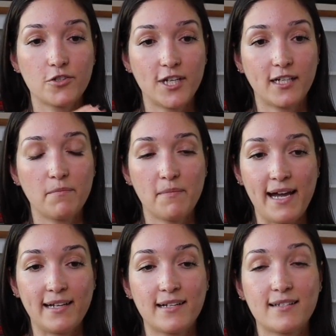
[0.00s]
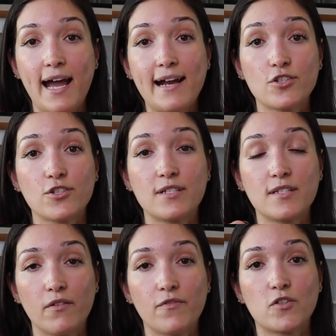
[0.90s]
Jacob Maddox actually
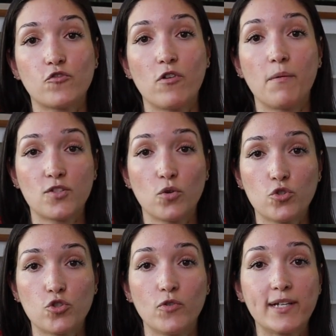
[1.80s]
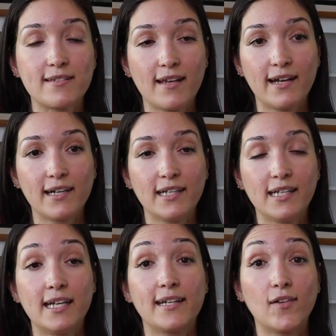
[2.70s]
suffers from social
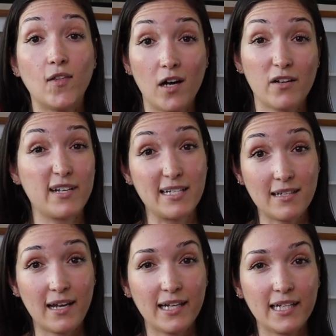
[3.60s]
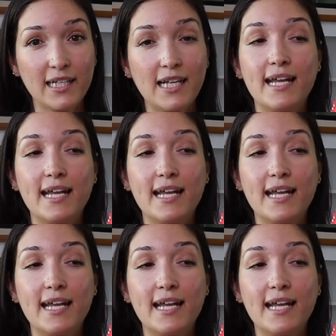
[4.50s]
anxiety and a lot of anxiety,